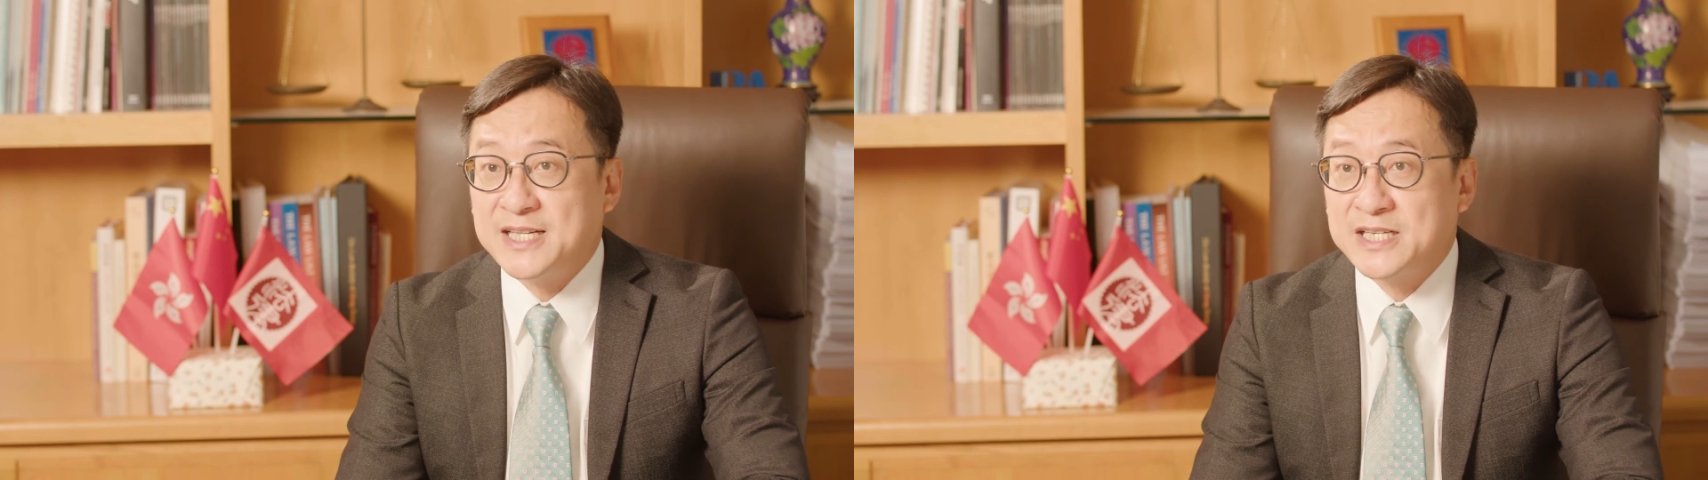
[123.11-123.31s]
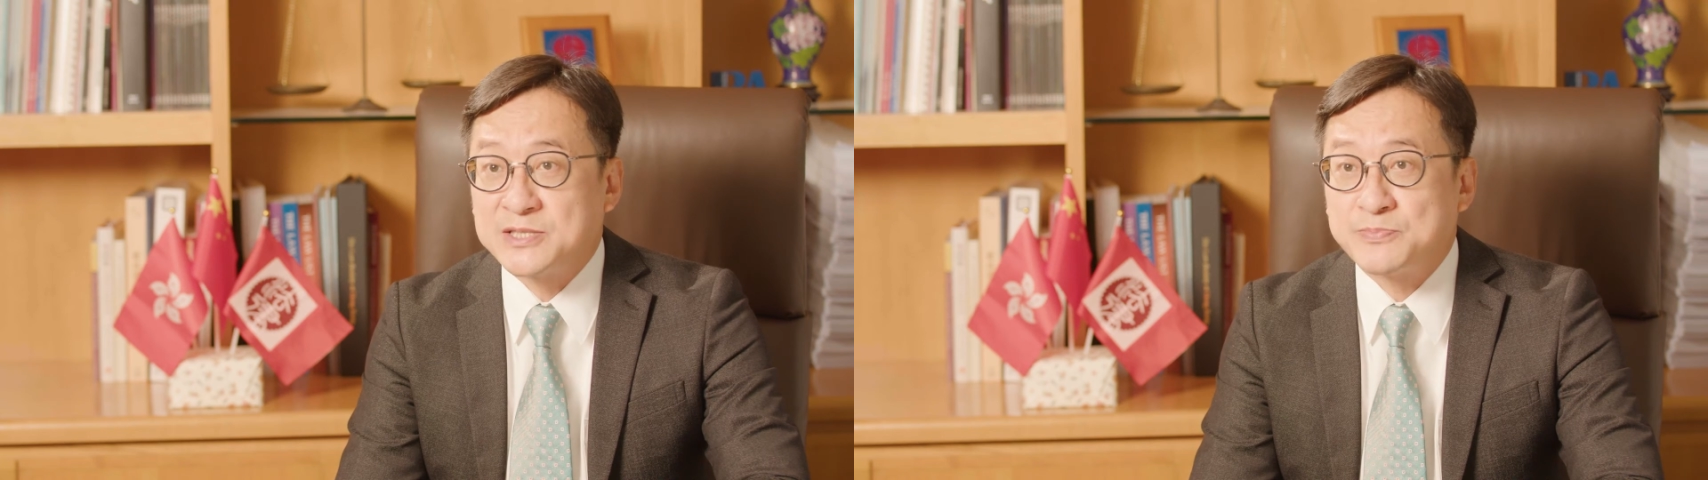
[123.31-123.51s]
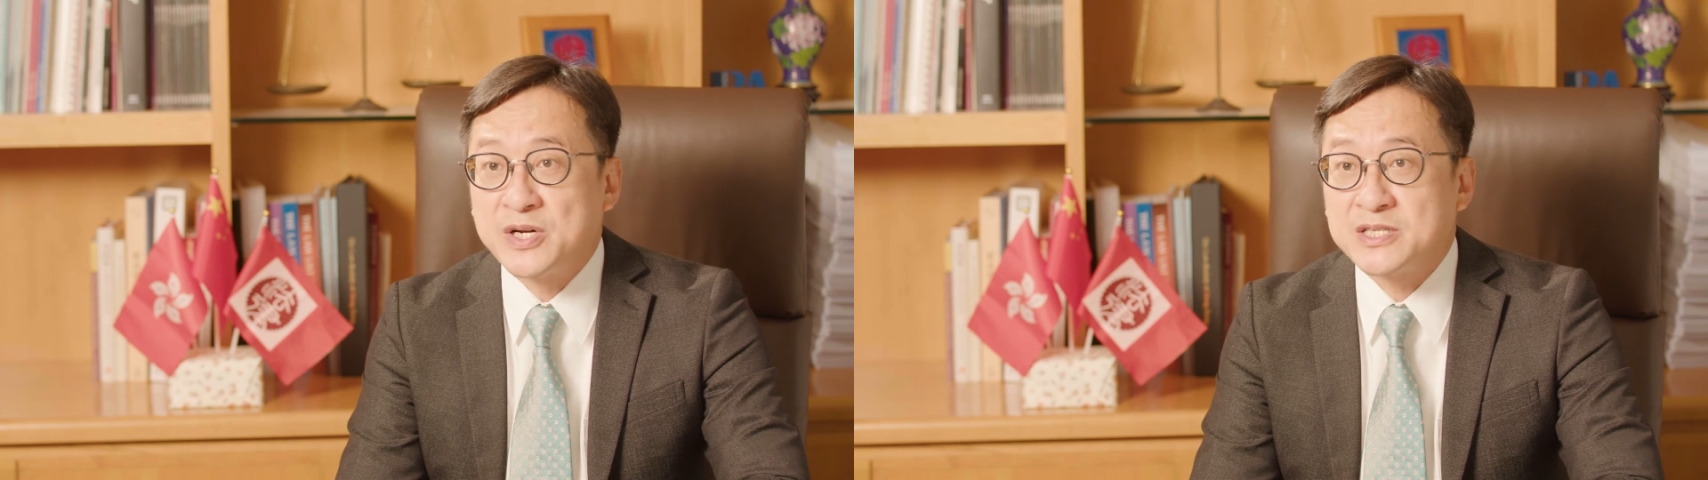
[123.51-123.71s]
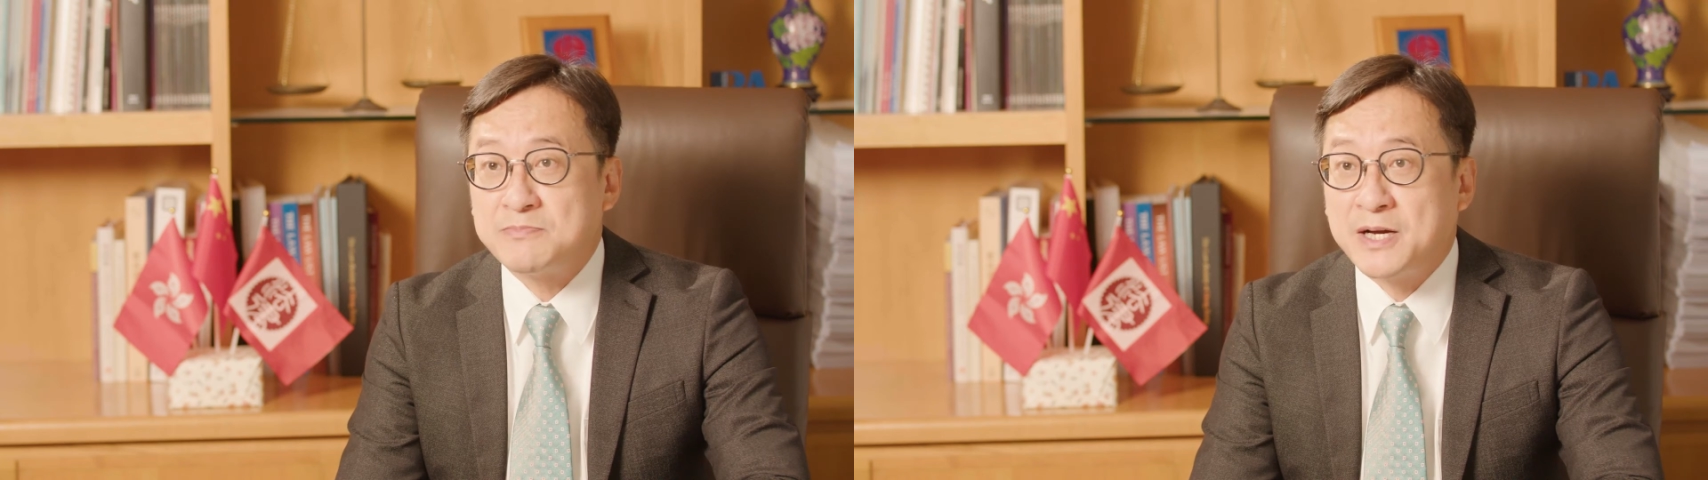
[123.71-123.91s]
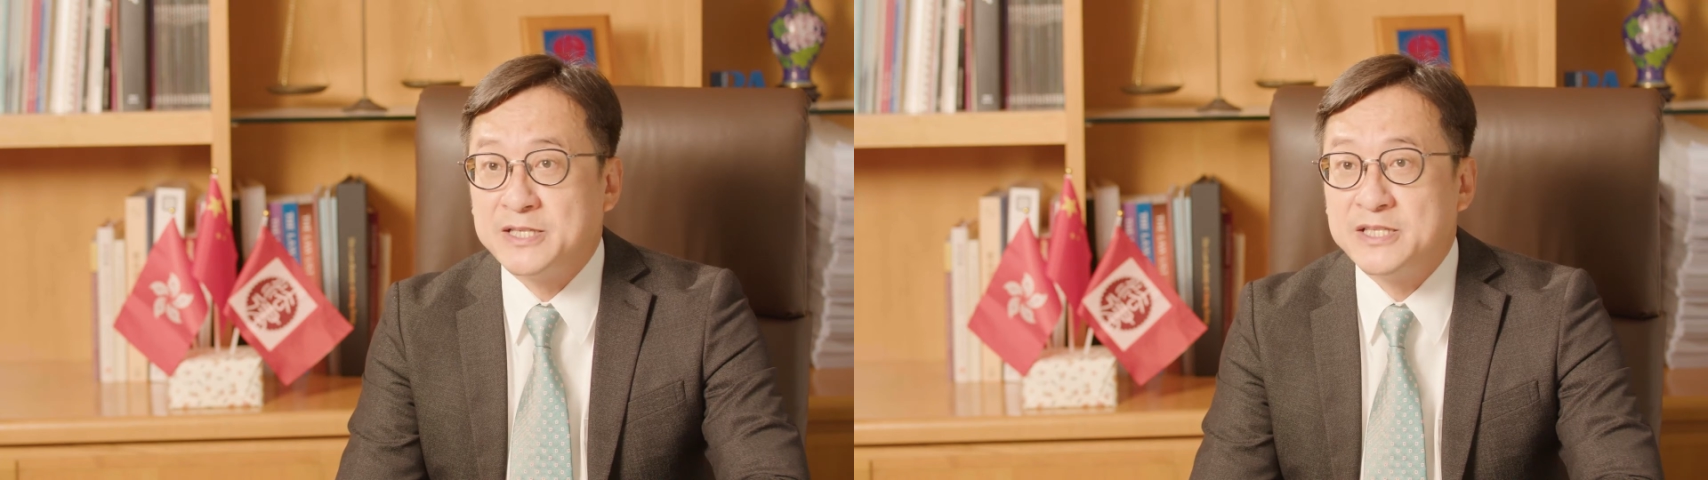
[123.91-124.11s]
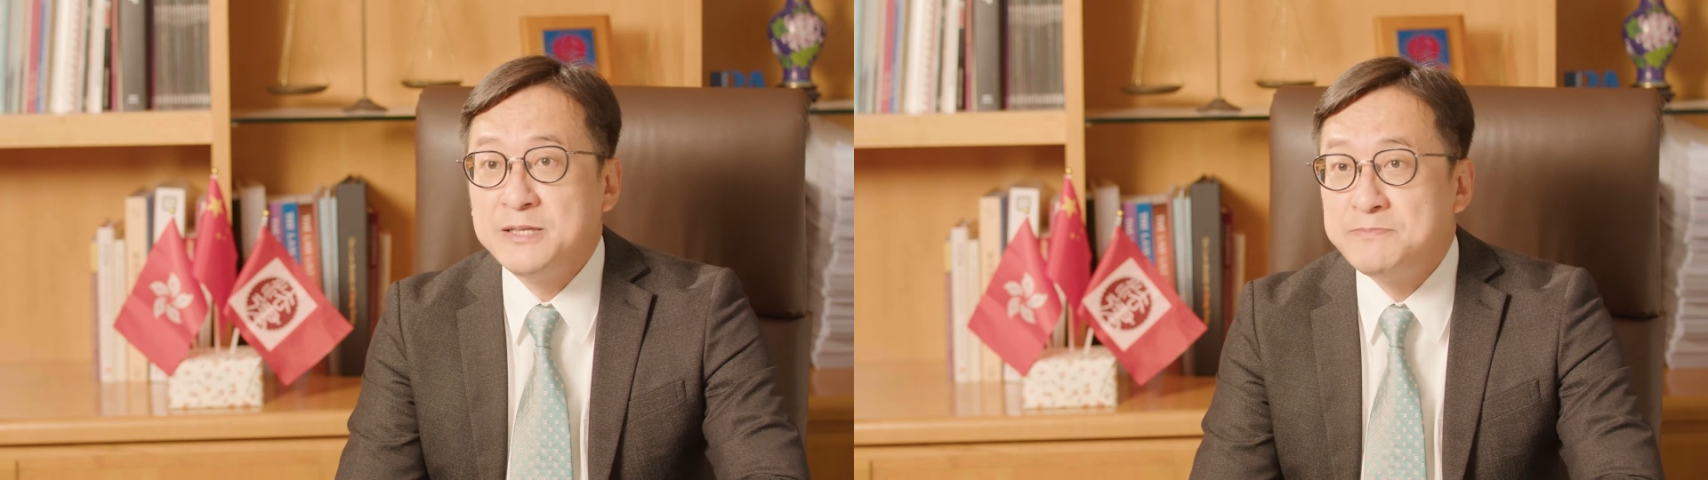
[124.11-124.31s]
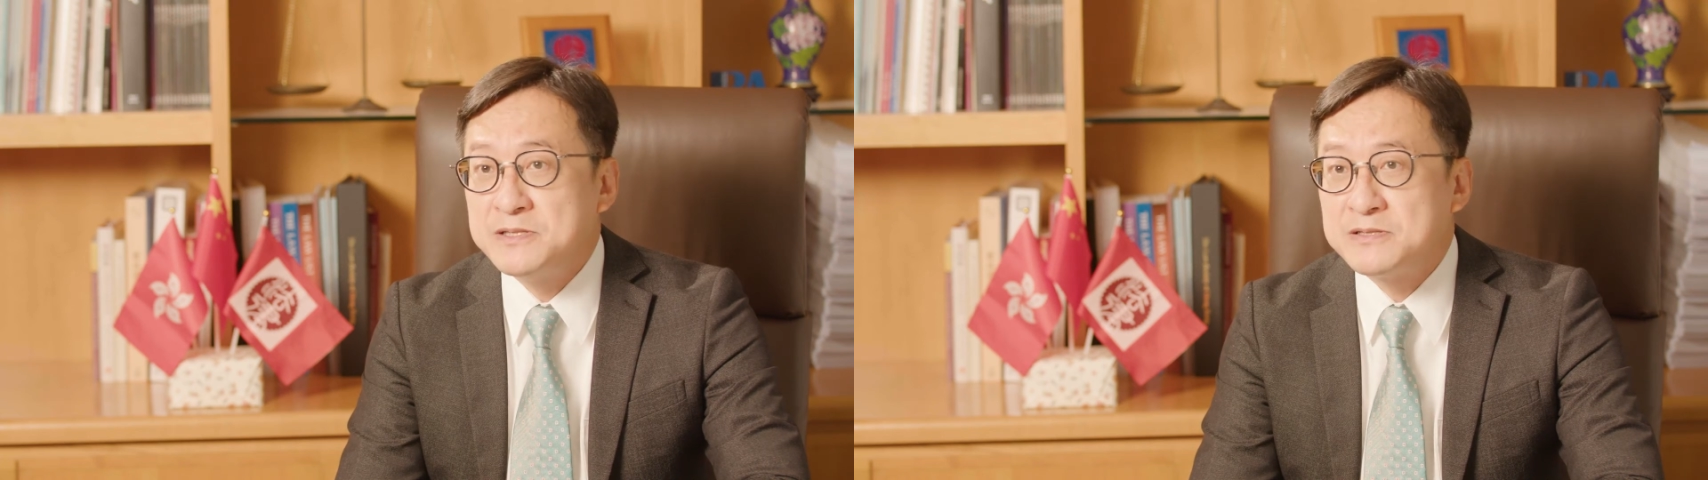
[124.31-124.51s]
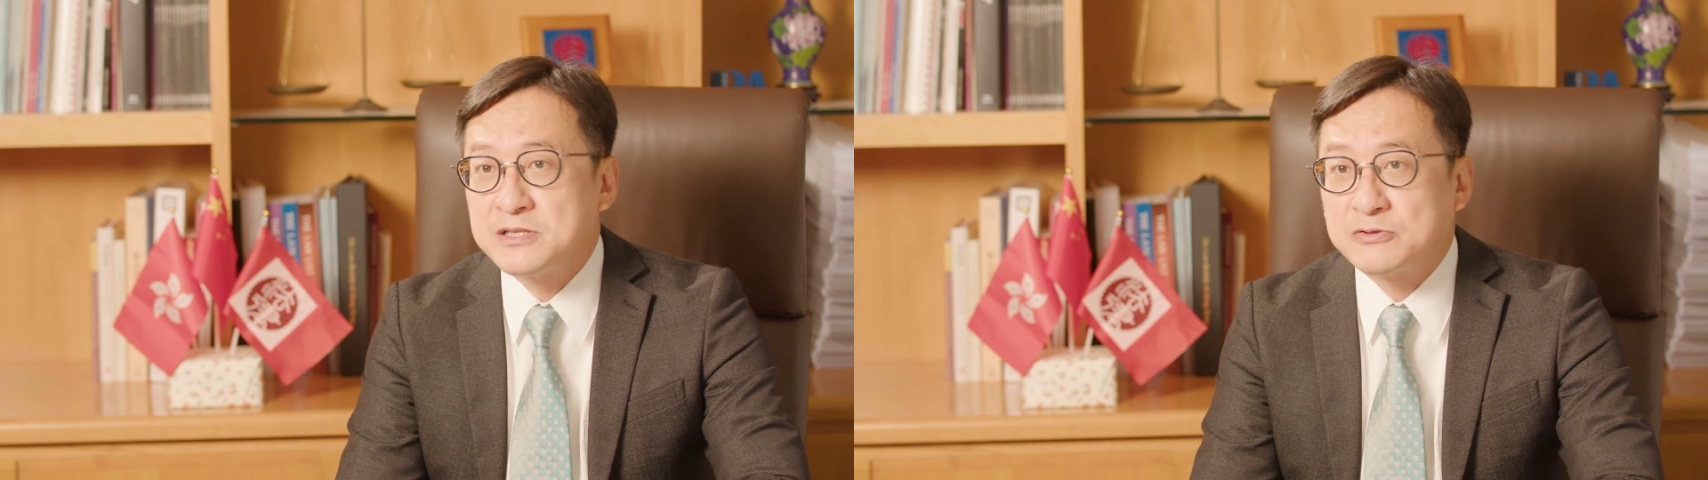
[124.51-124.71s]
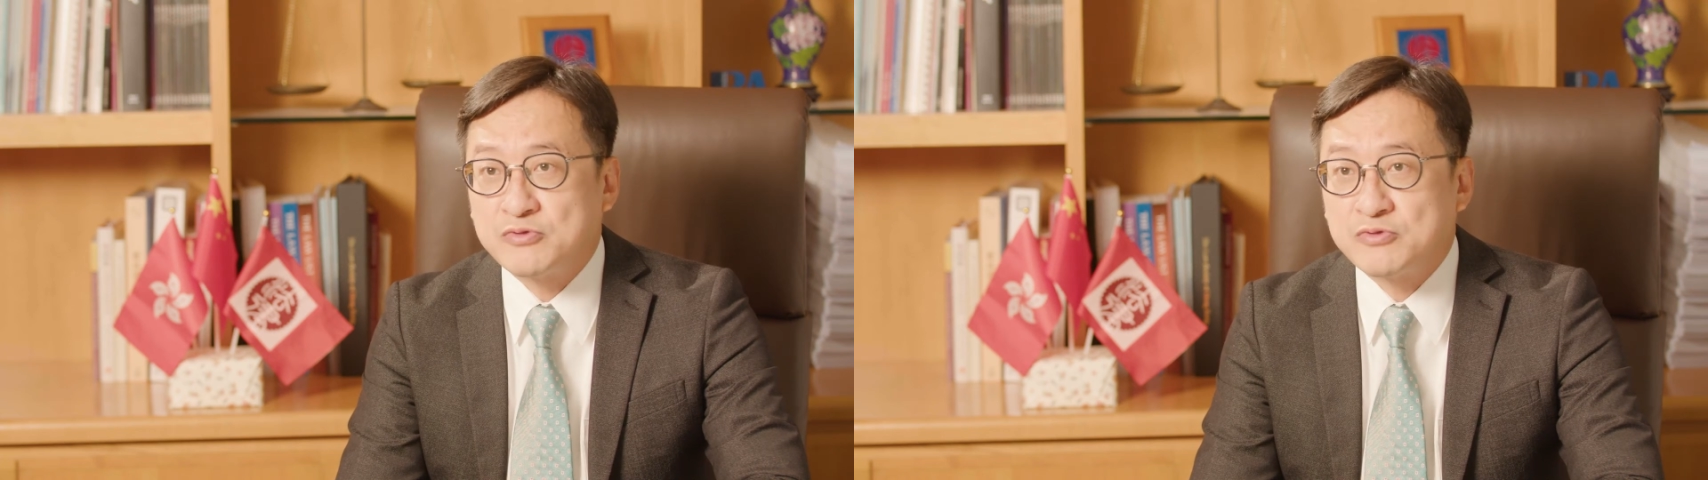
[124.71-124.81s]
and express my deepest